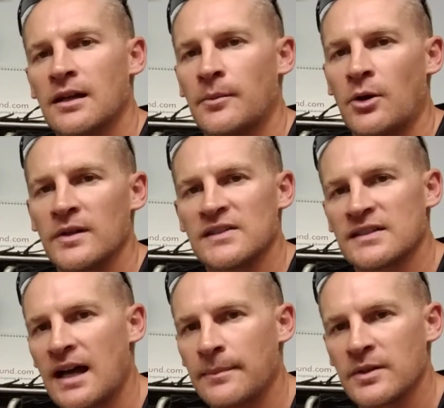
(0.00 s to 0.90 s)
I'm always
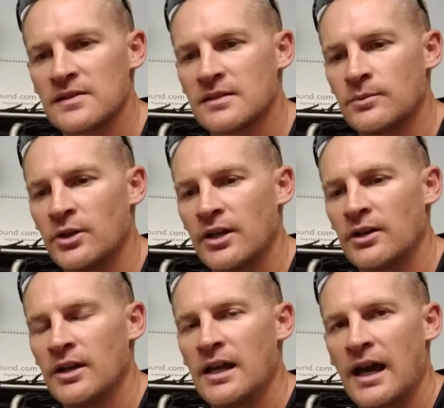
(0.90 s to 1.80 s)
stopping
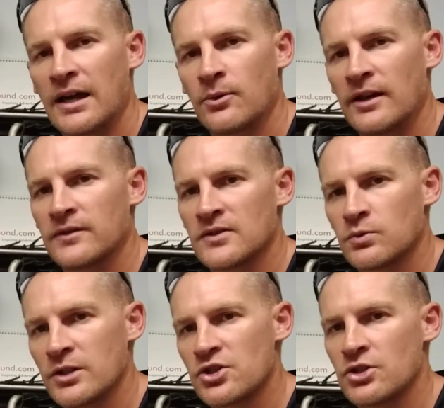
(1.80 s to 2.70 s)
somewhere. I don't have to
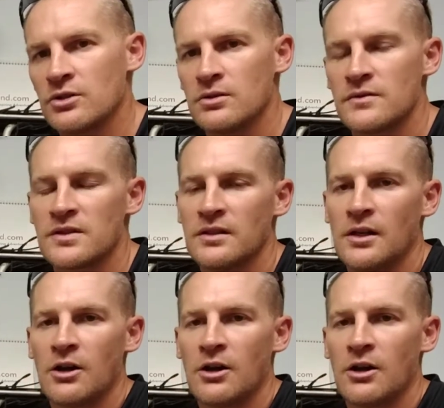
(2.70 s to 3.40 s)
switch shoes.